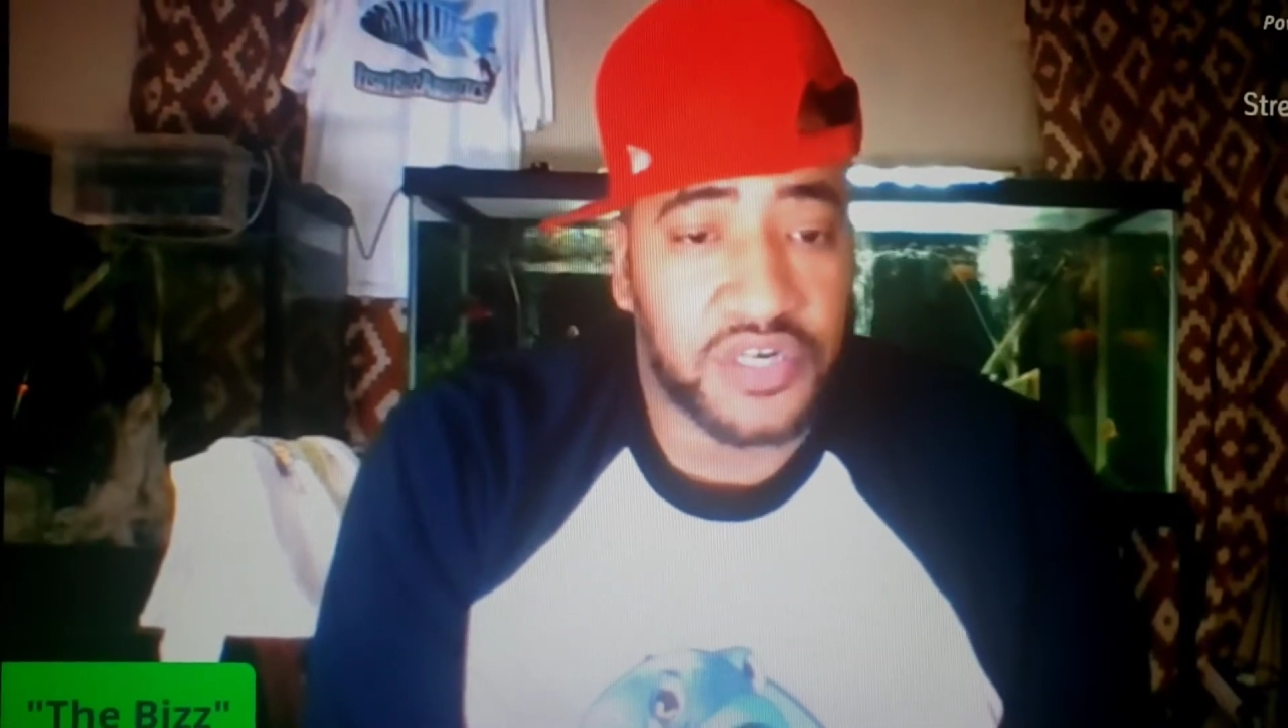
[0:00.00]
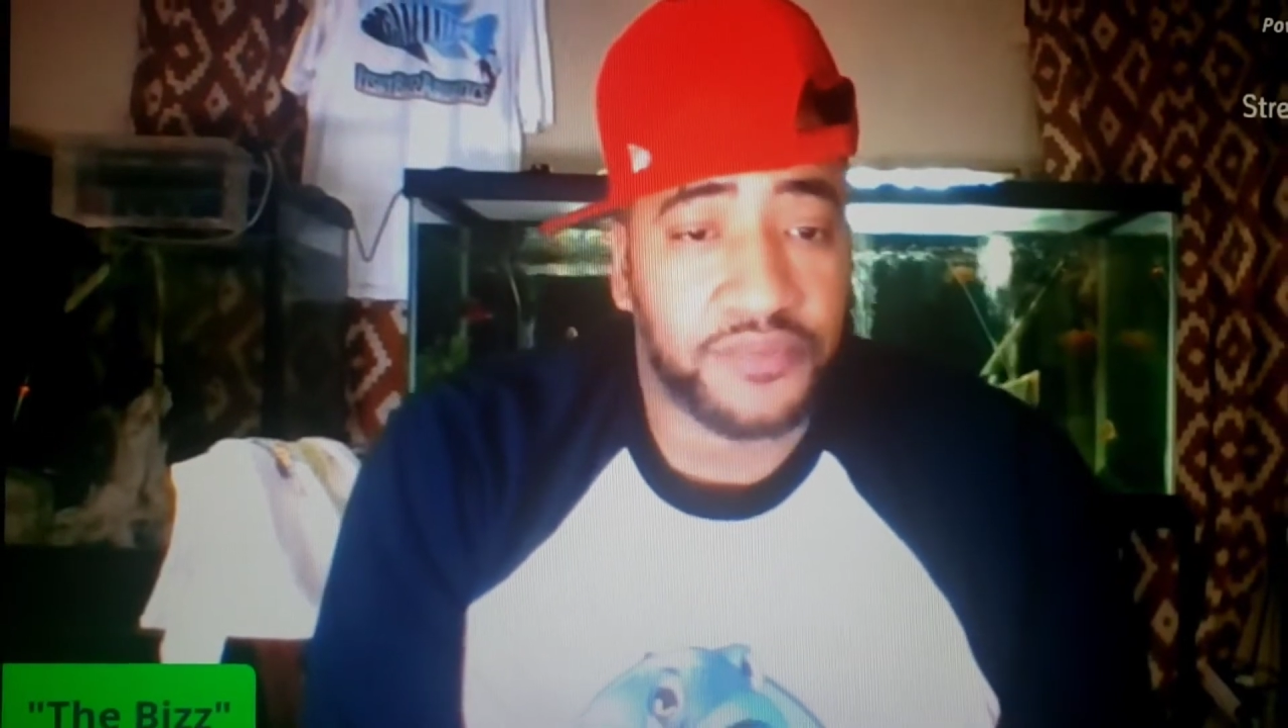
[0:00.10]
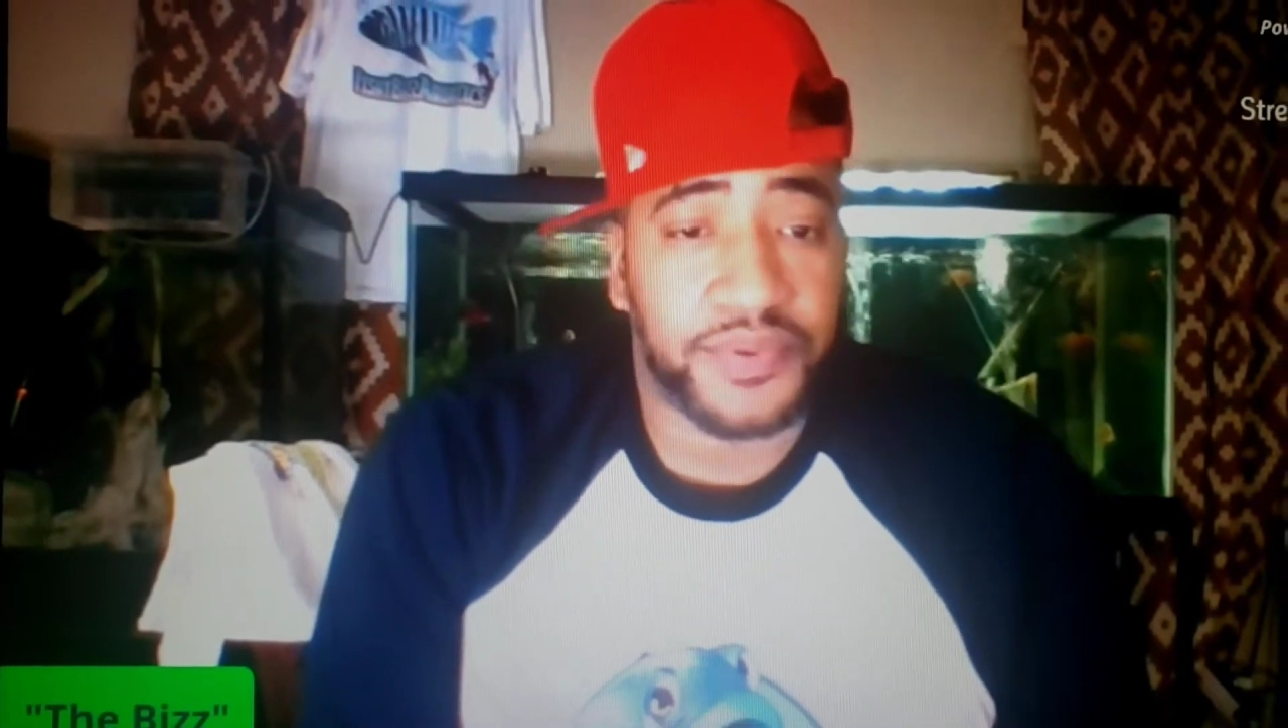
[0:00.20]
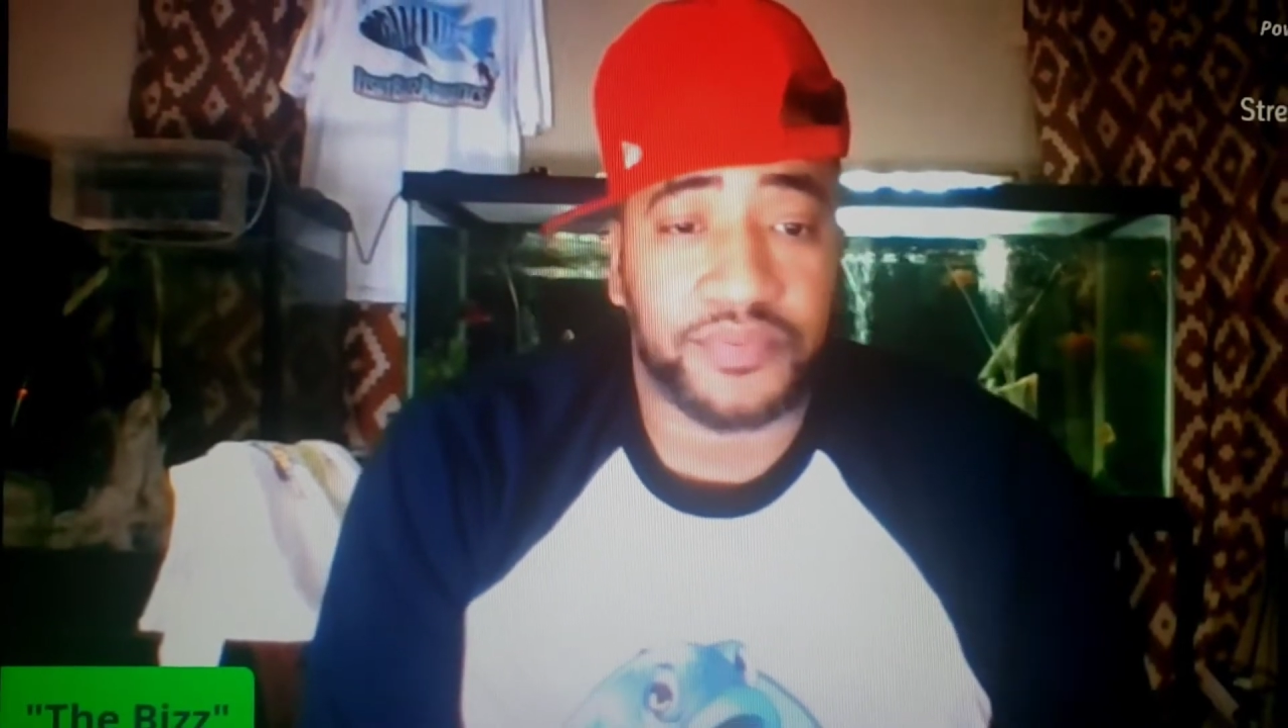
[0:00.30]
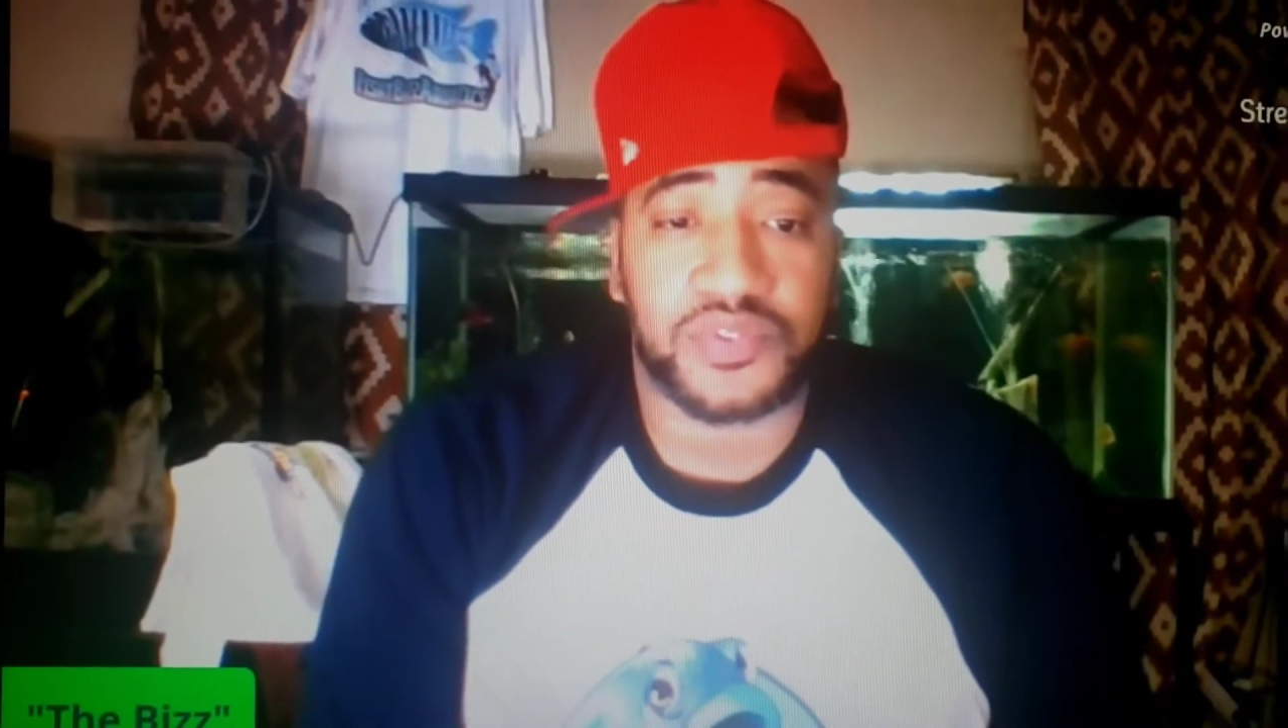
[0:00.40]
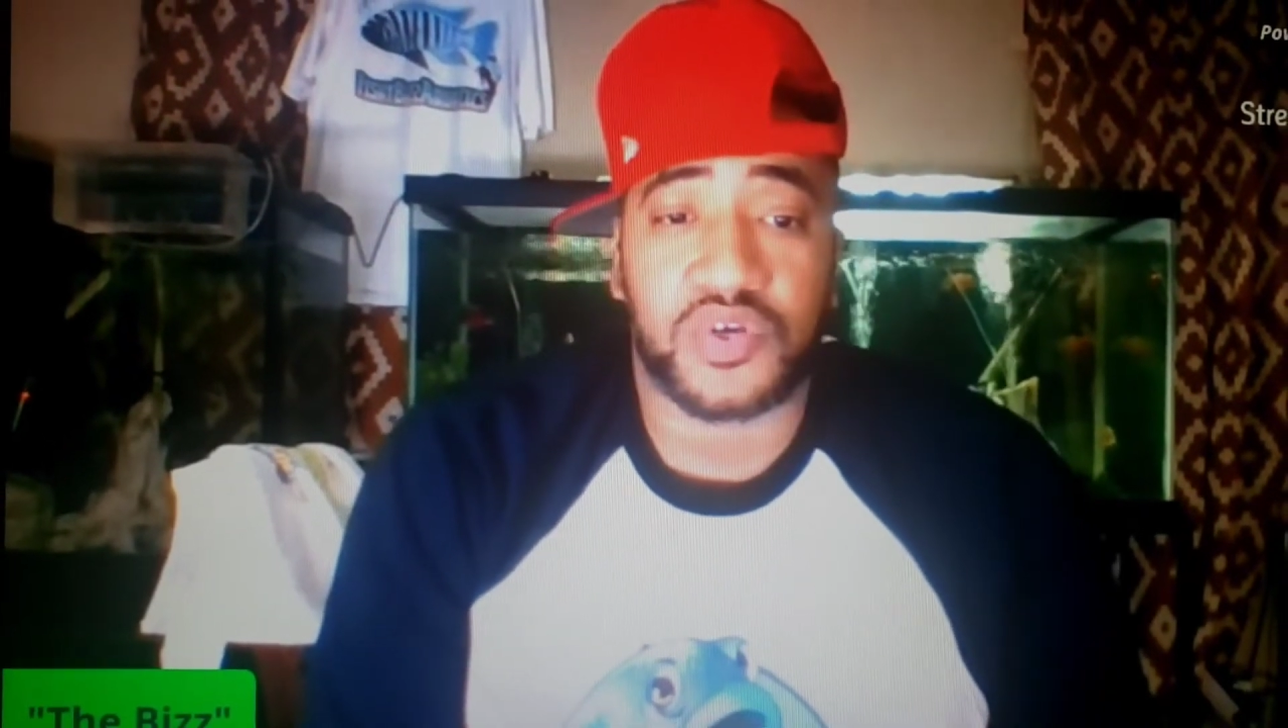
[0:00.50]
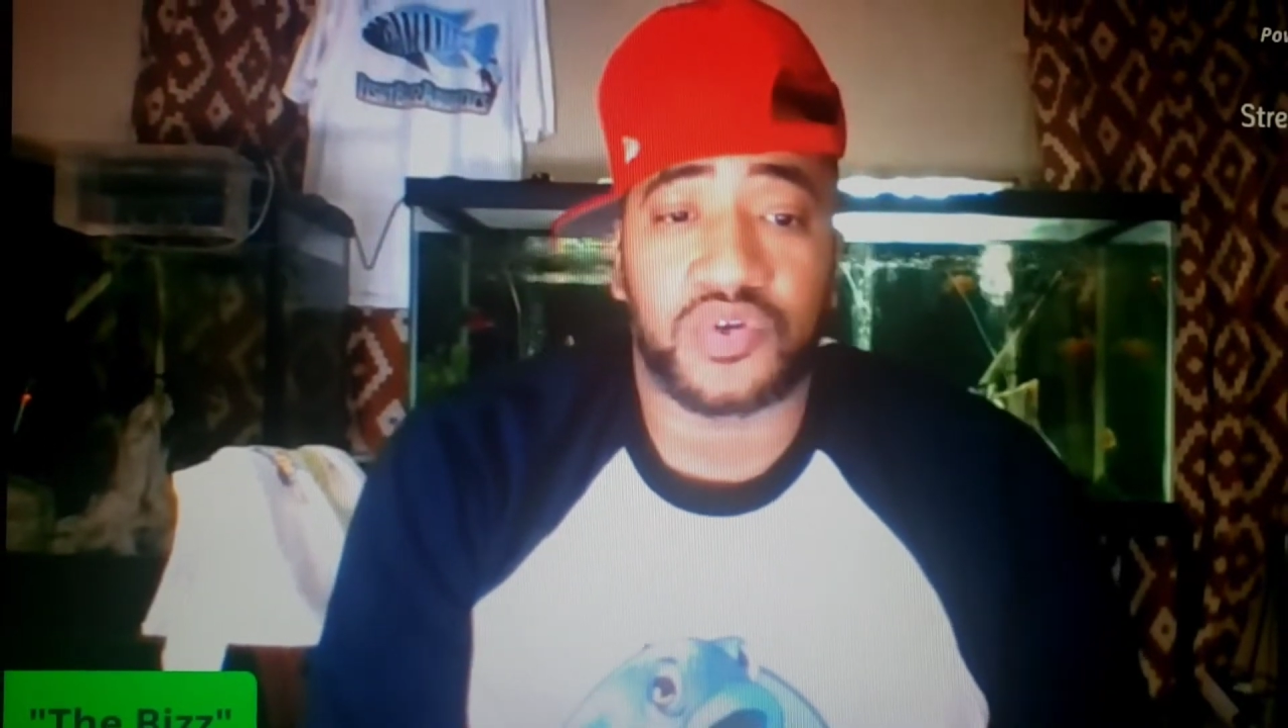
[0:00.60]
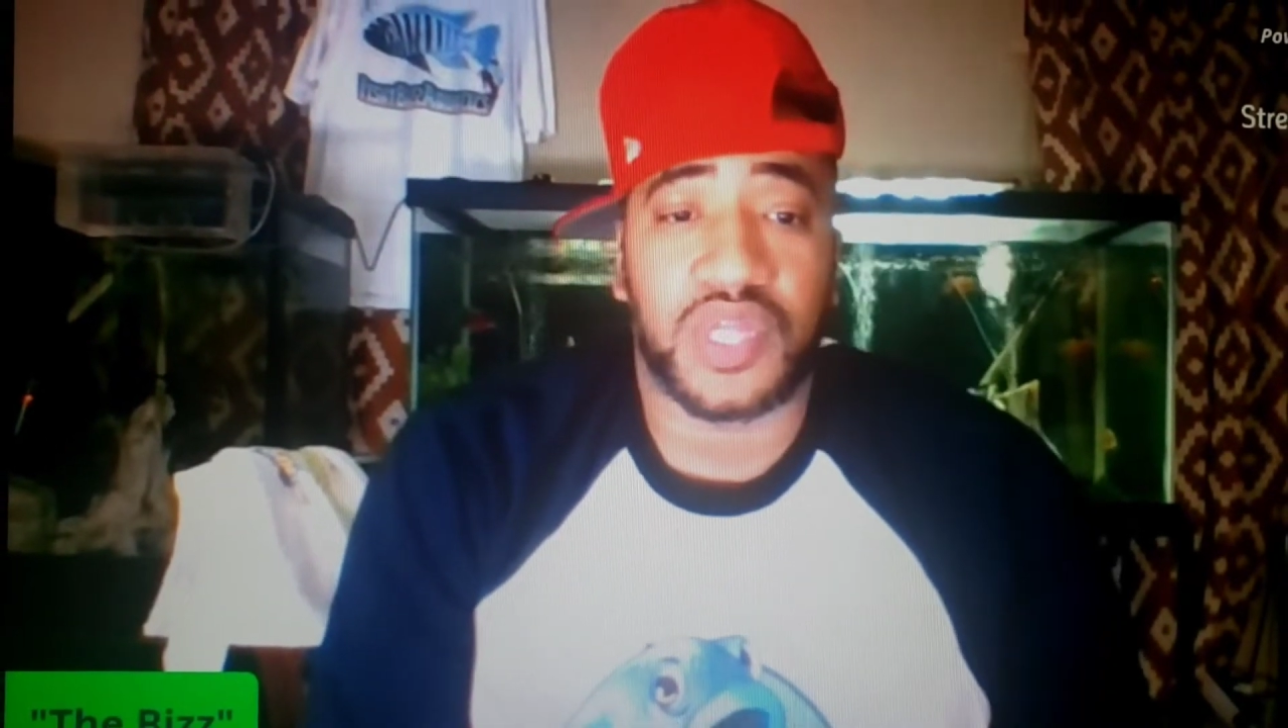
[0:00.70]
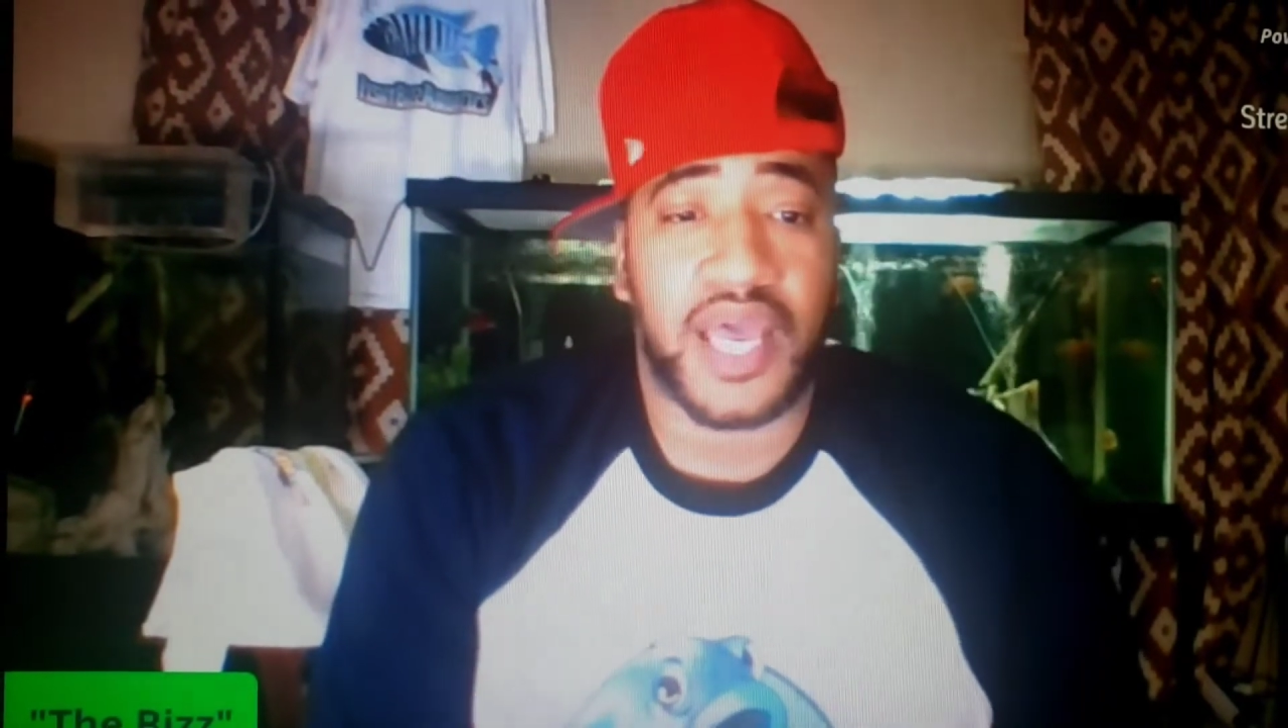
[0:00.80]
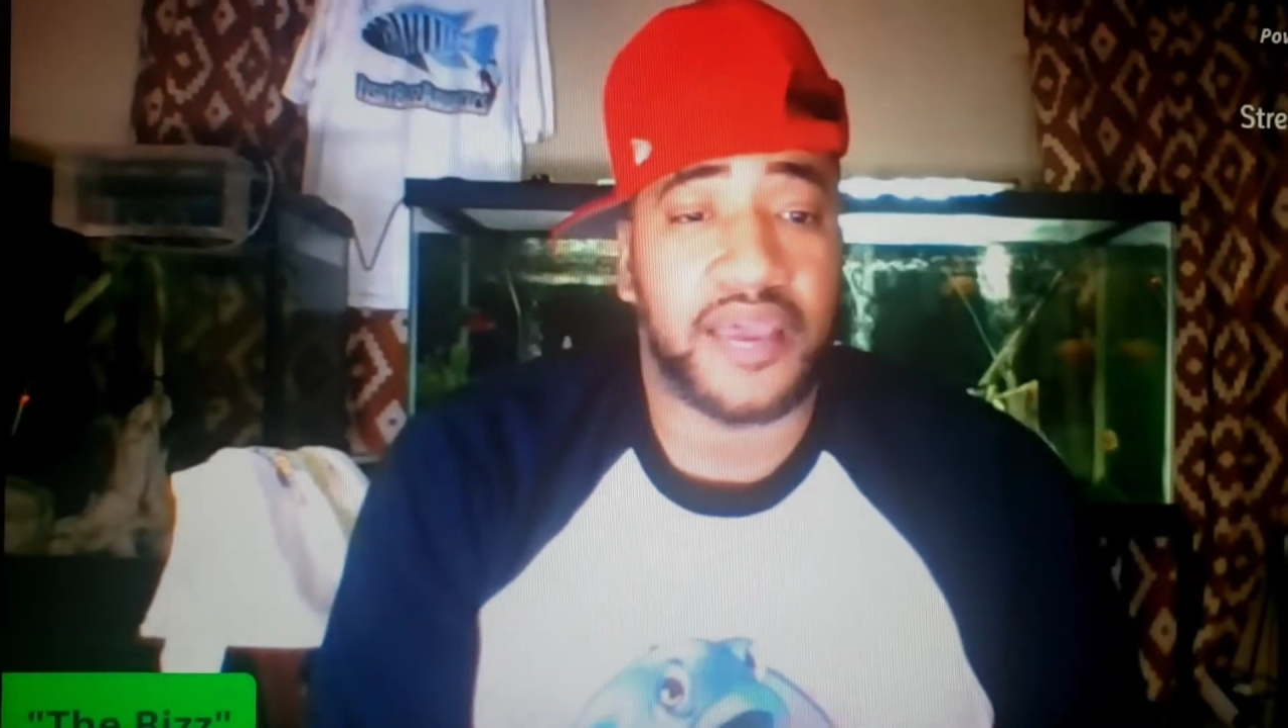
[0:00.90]
turned people's
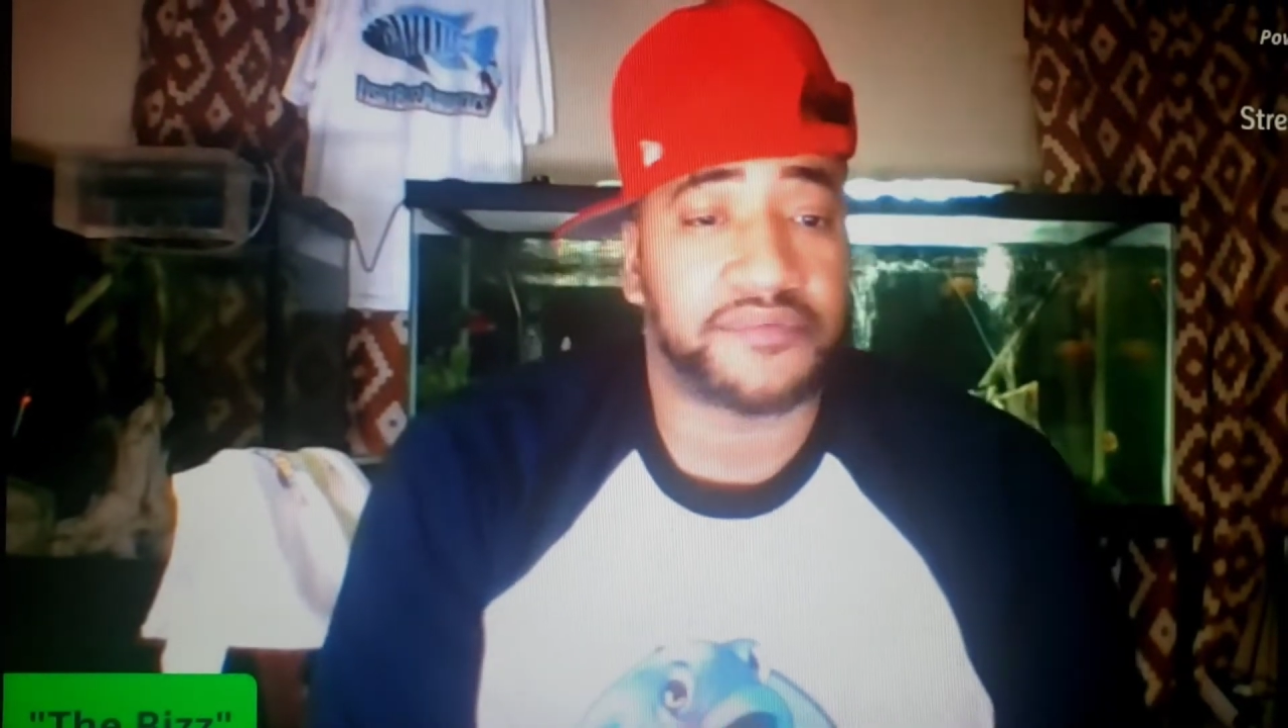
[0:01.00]
whole